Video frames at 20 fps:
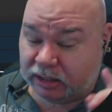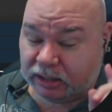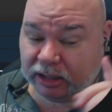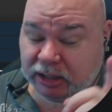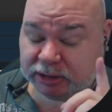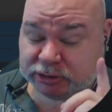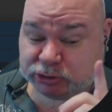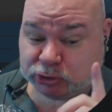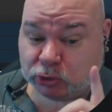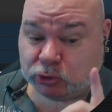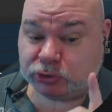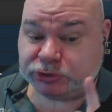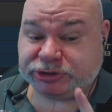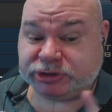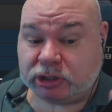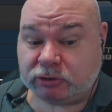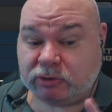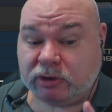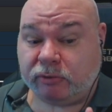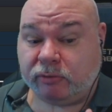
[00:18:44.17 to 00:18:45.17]
It's
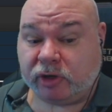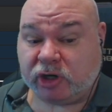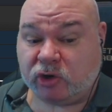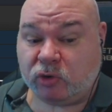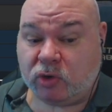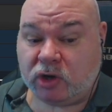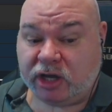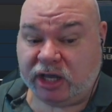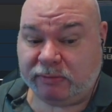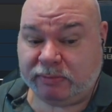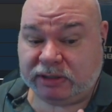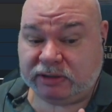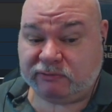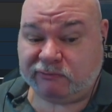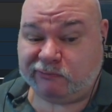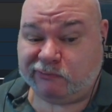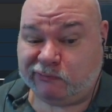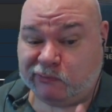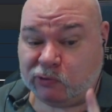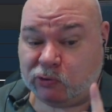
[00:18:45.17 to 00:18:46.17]
also a requirement
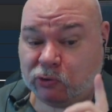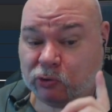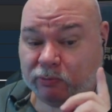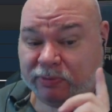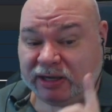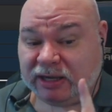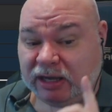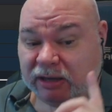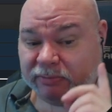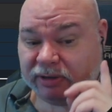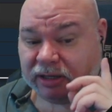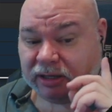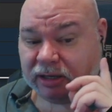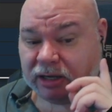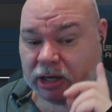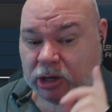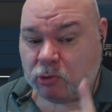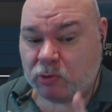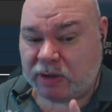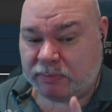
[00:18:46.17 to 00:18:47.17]
for becoming
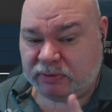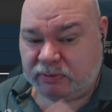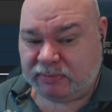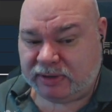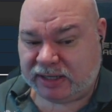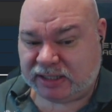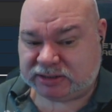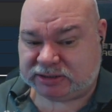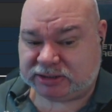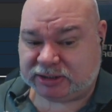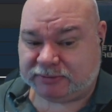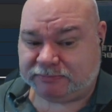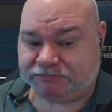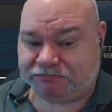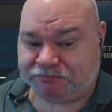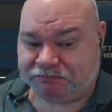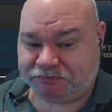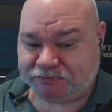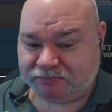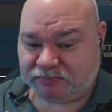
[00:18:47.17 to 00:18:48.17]
a weapon master.
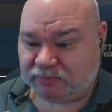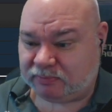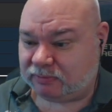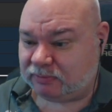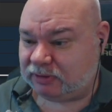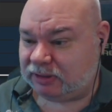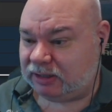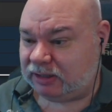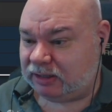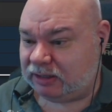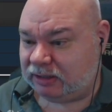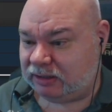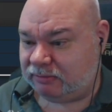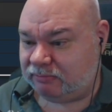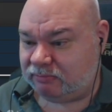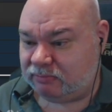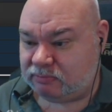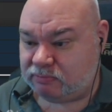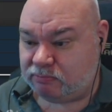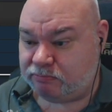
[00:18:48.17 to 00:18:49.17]

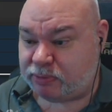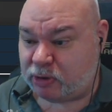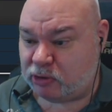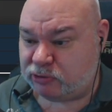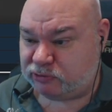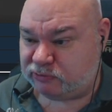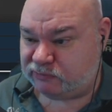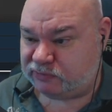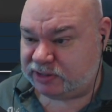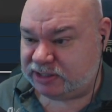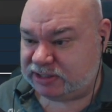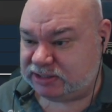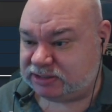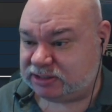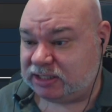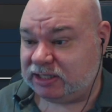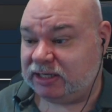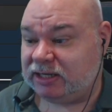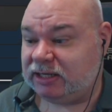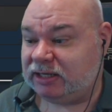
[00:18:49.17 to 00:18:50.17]
Both of
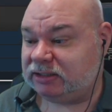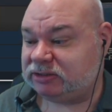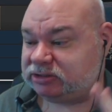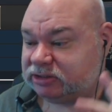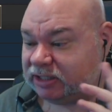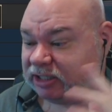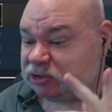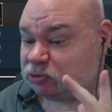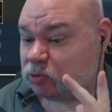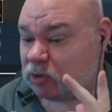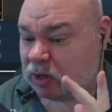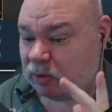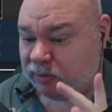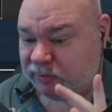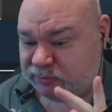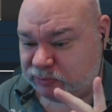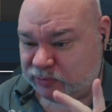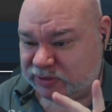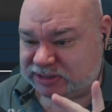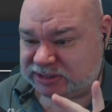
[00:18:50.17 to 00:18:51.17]
these are. So that's why
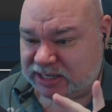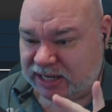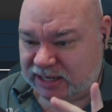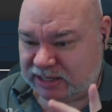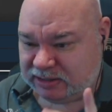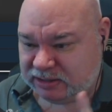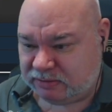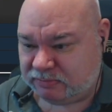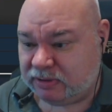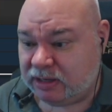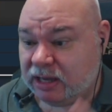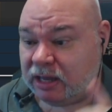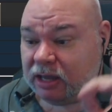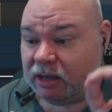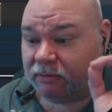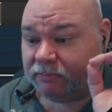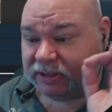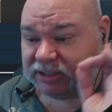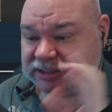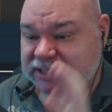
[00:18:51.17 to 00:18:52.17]
we're taking them.
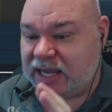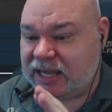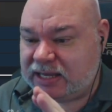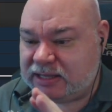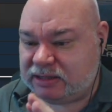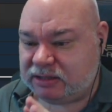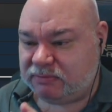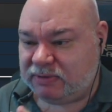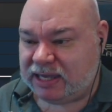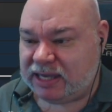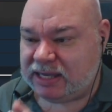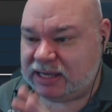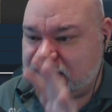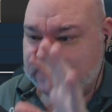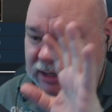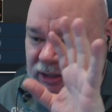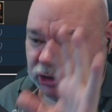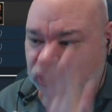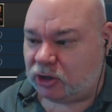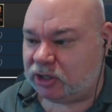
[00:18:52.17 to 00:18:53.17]
But taking them
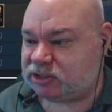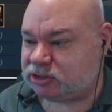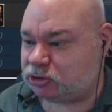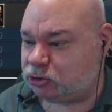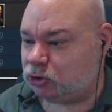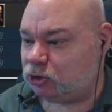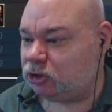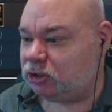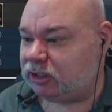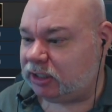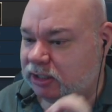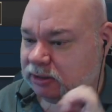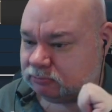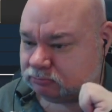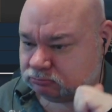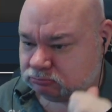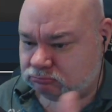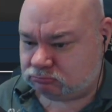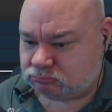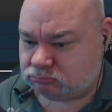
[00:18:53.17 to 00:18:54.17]
here nice and early,
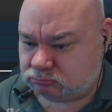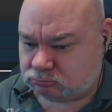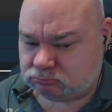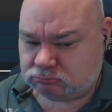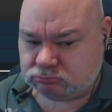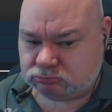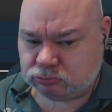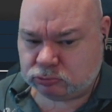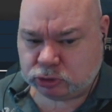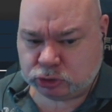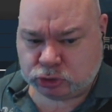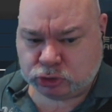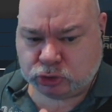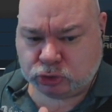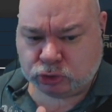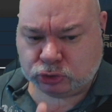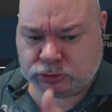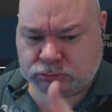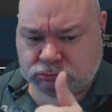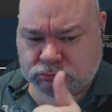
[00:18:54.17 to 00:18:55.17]

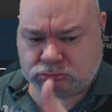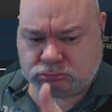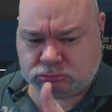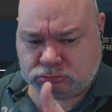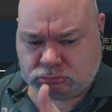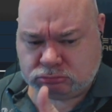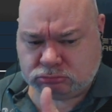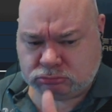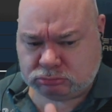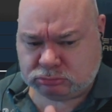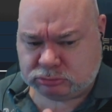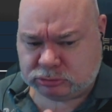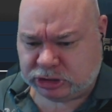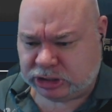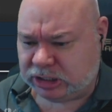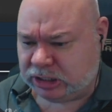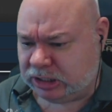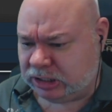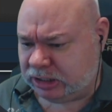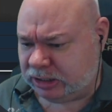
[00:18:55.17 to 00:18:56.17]
good.
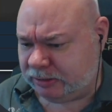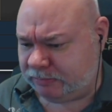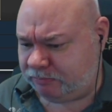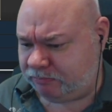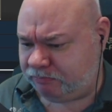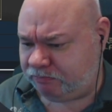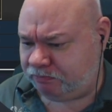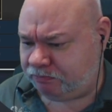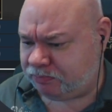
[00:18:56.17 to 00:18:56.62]
And